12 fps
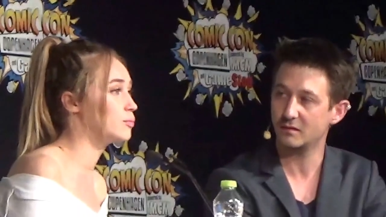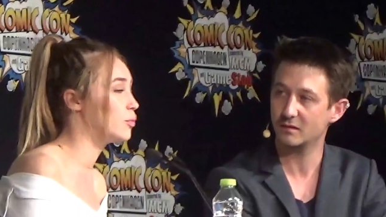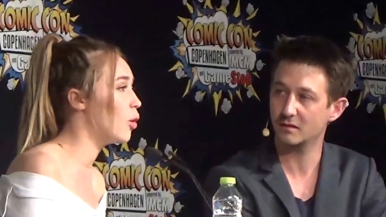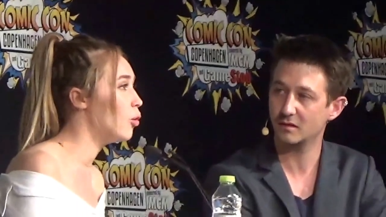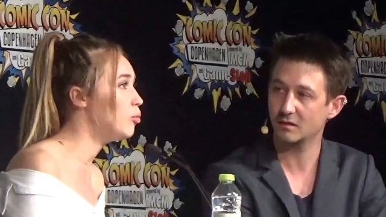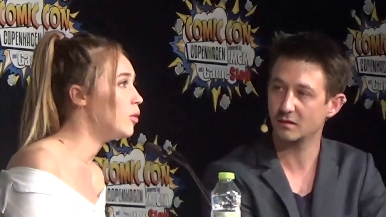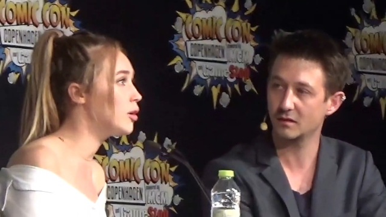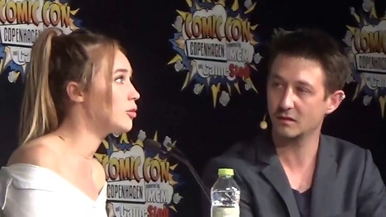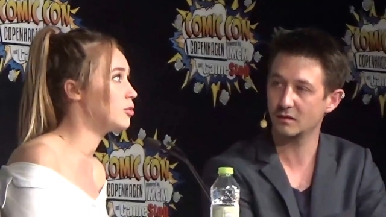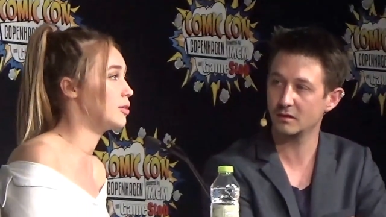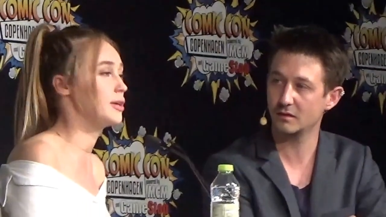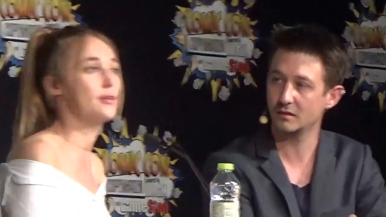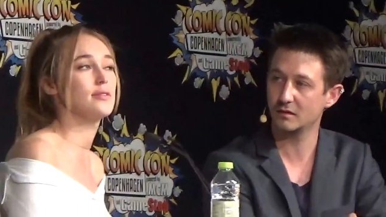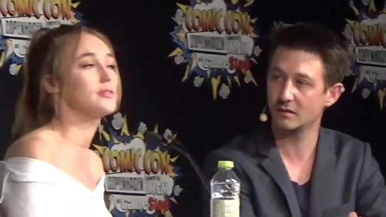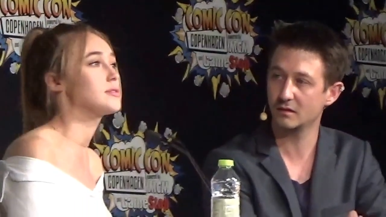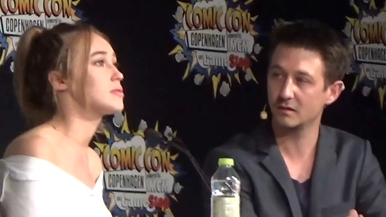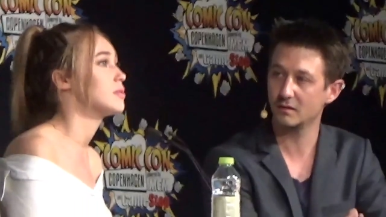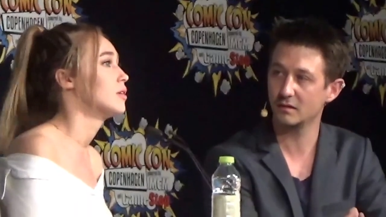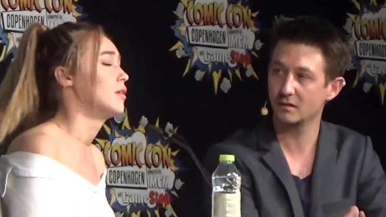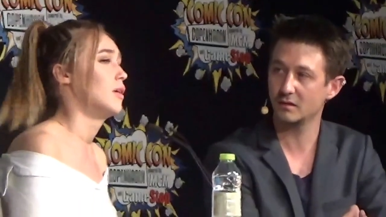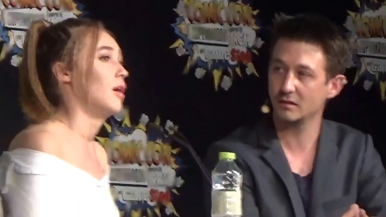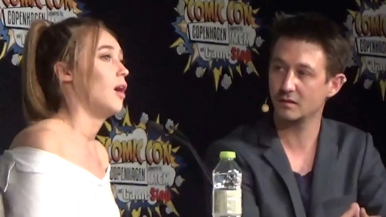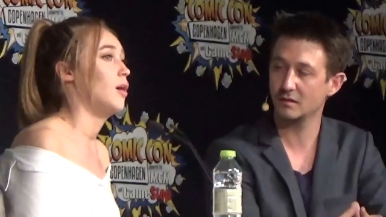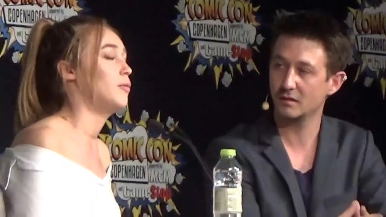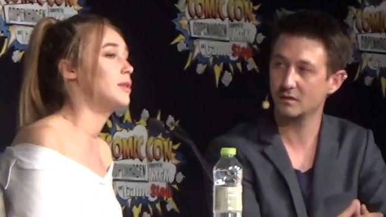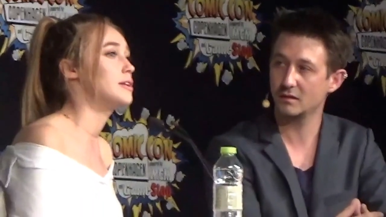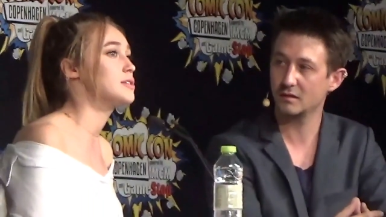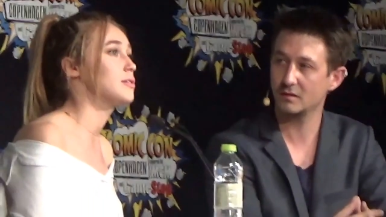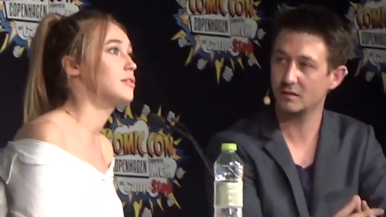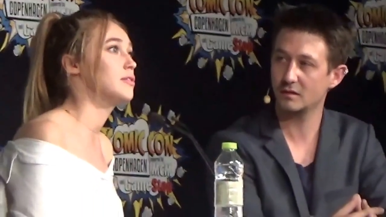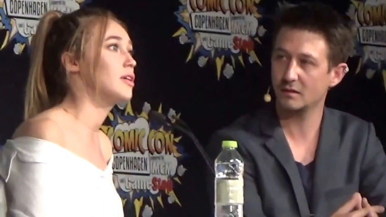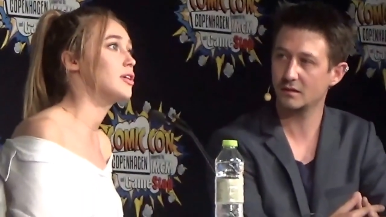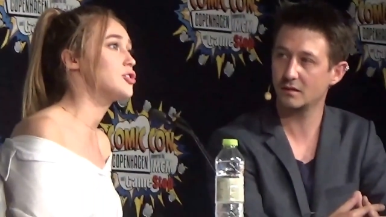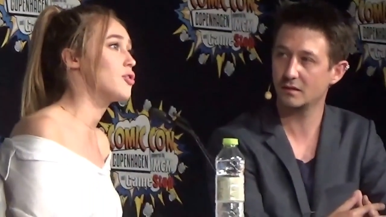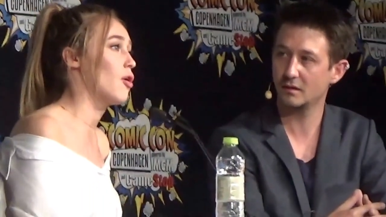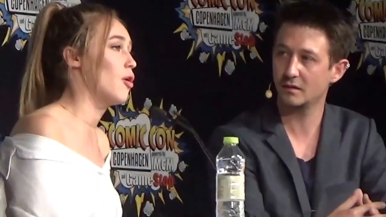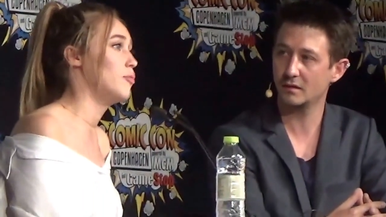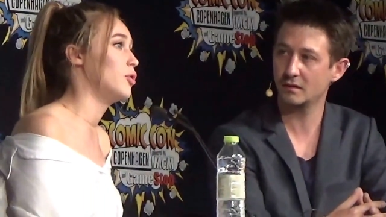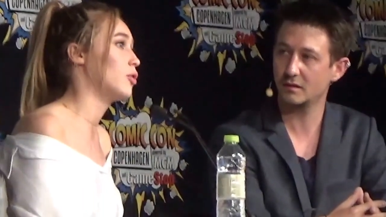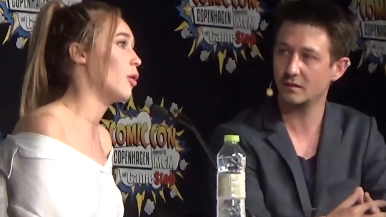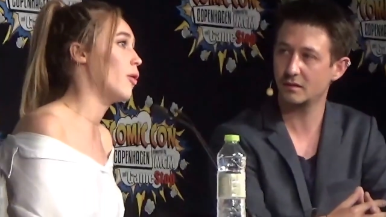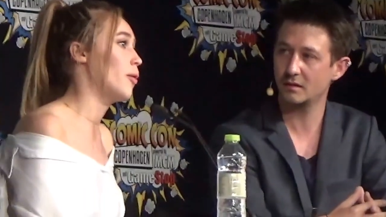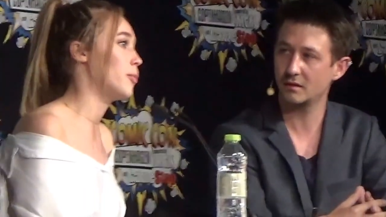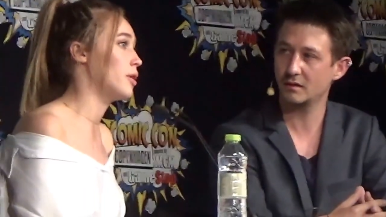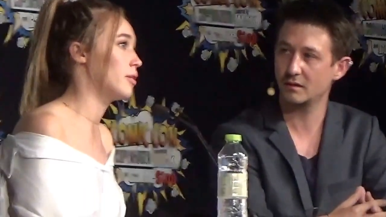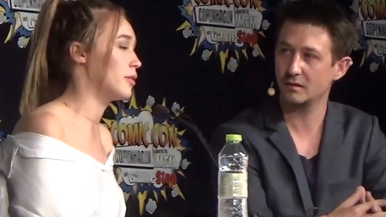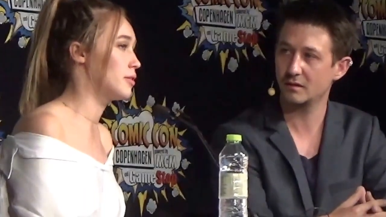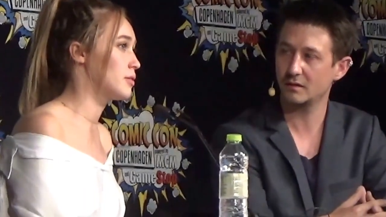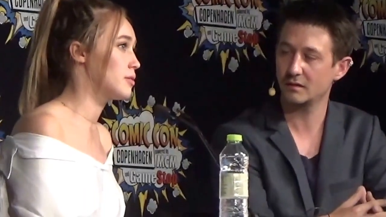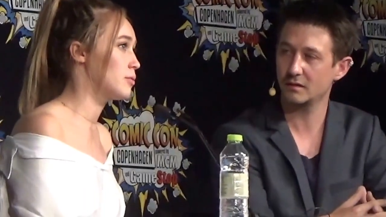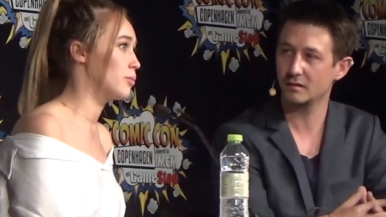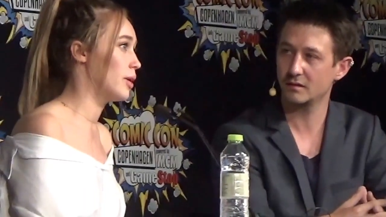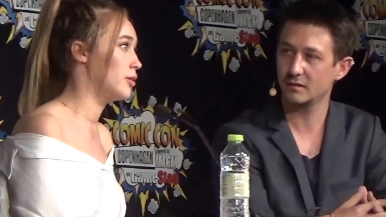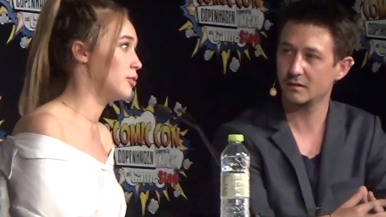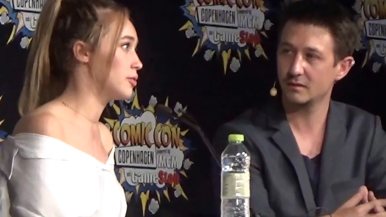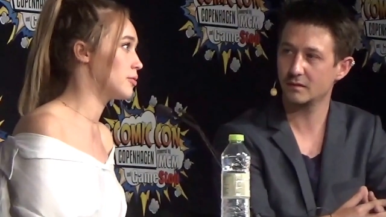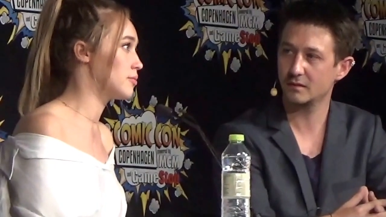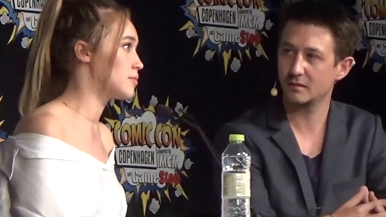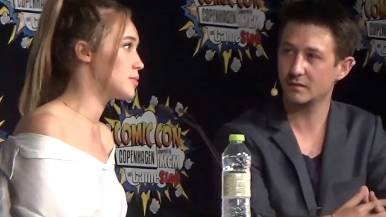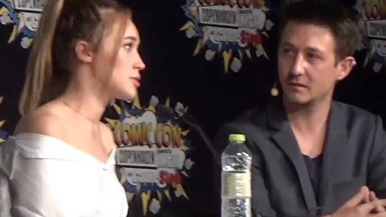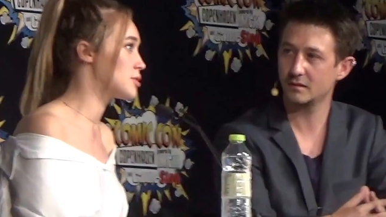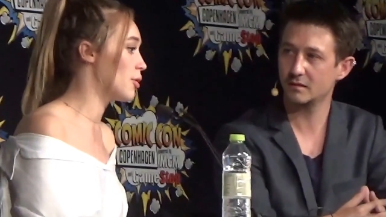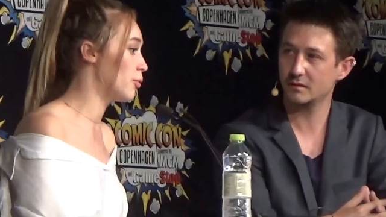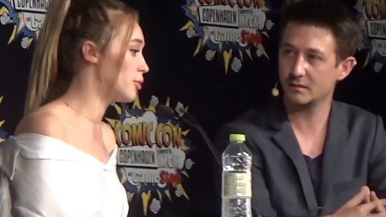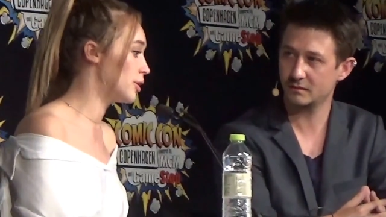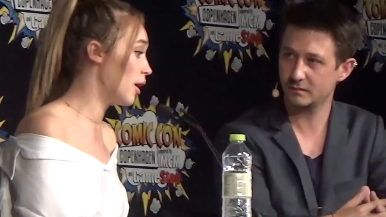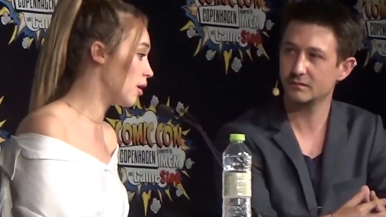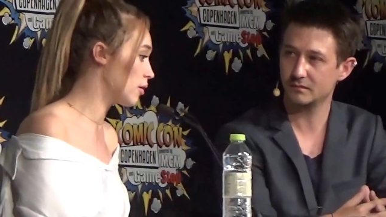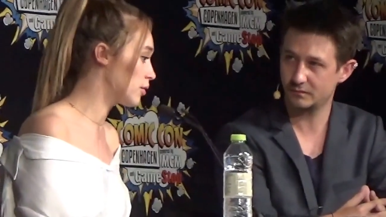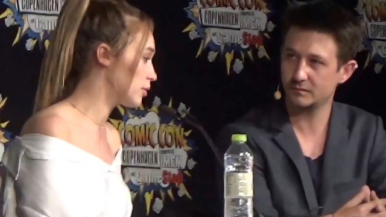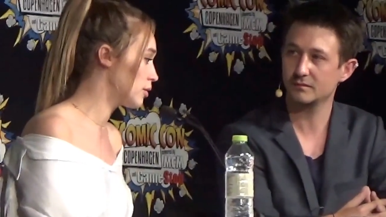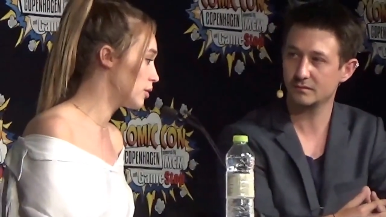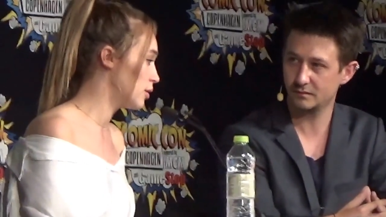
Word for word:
Speaker 1: role model is, I mean, it's a, a term you grow up with when you're so young.